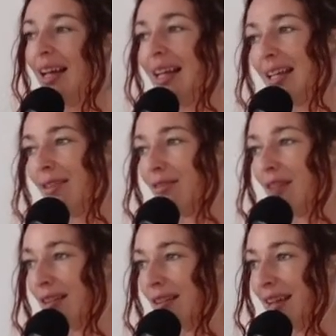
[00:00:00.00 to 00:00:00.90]
and get
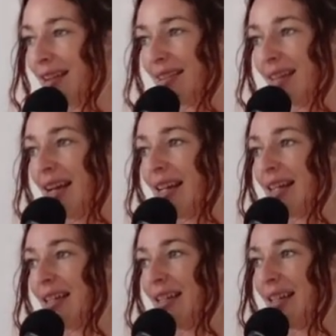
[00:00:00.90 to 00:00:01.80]
very
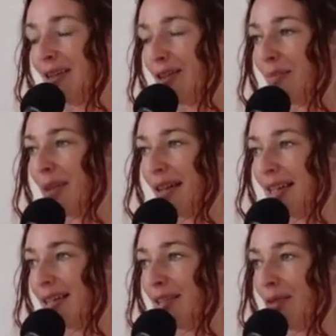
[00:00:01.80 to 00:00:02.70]
excited in our
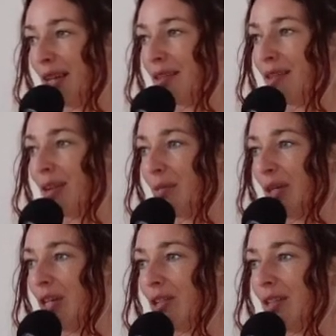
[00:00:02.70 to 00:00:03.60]
bodies and raise our
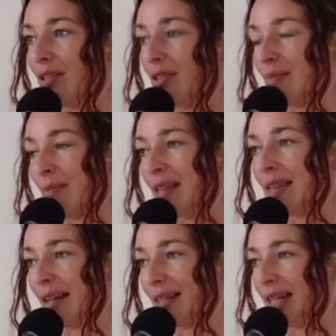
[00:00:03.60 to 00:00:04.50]
vibrations to meet
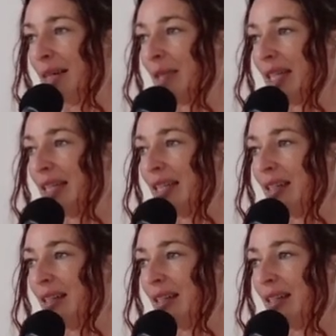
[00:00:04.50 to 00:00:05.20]
that timeline,